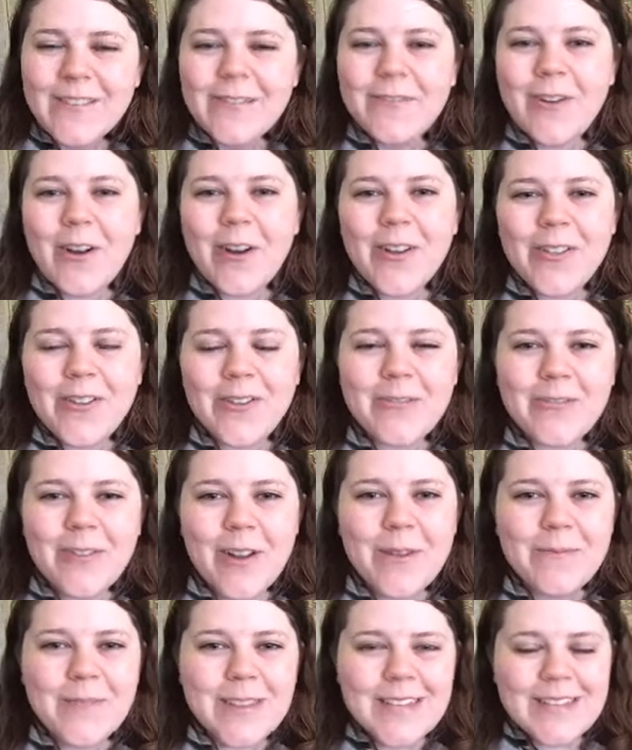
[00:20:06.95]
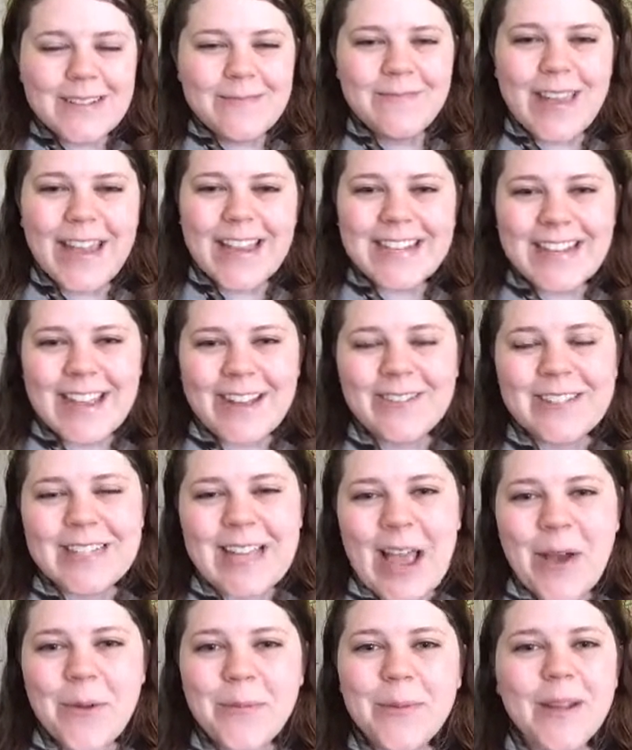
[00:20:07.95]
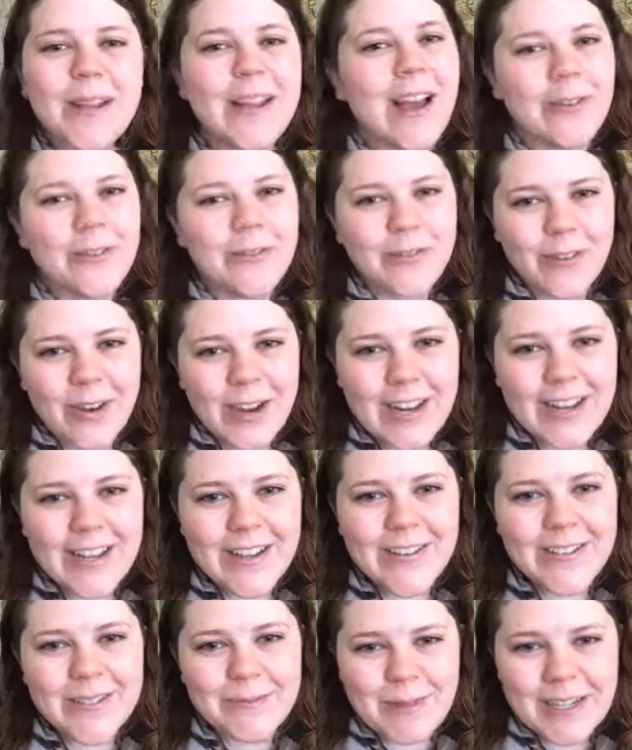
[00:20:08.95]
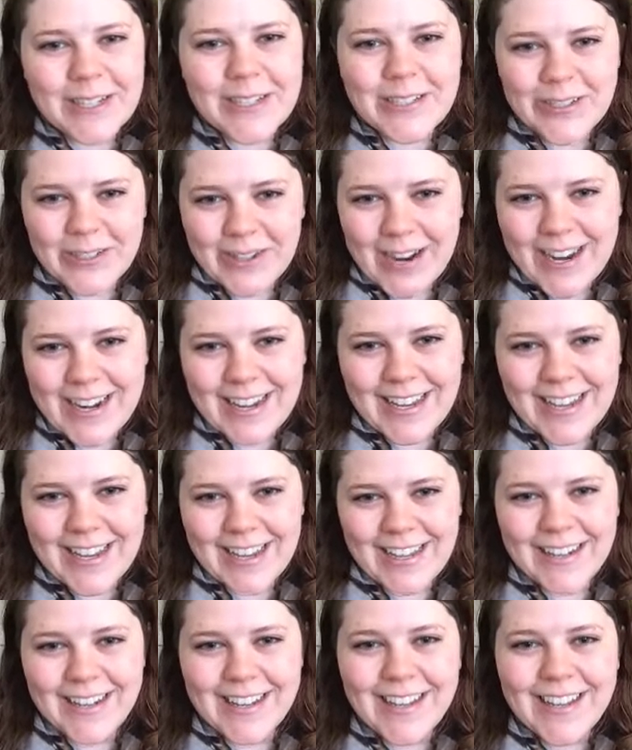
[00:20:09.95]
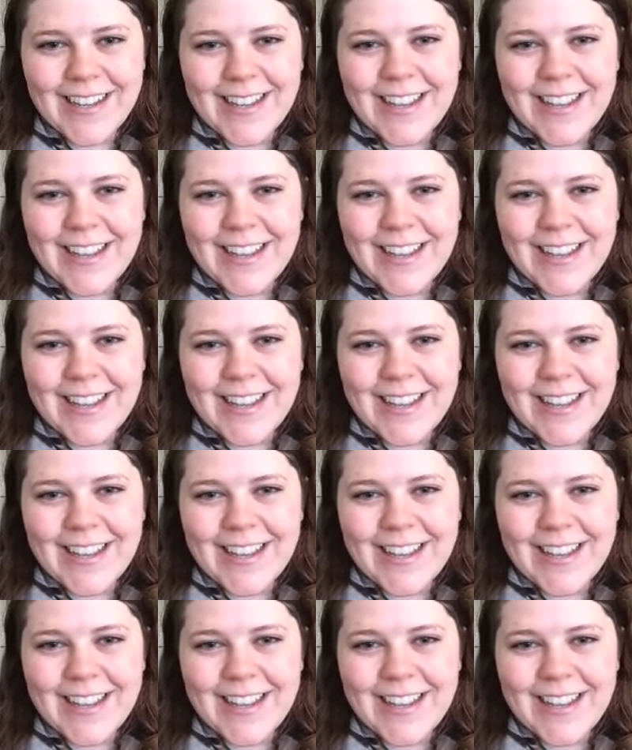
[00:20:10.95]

farther from the main downtown, but Alfredo's Mediterranean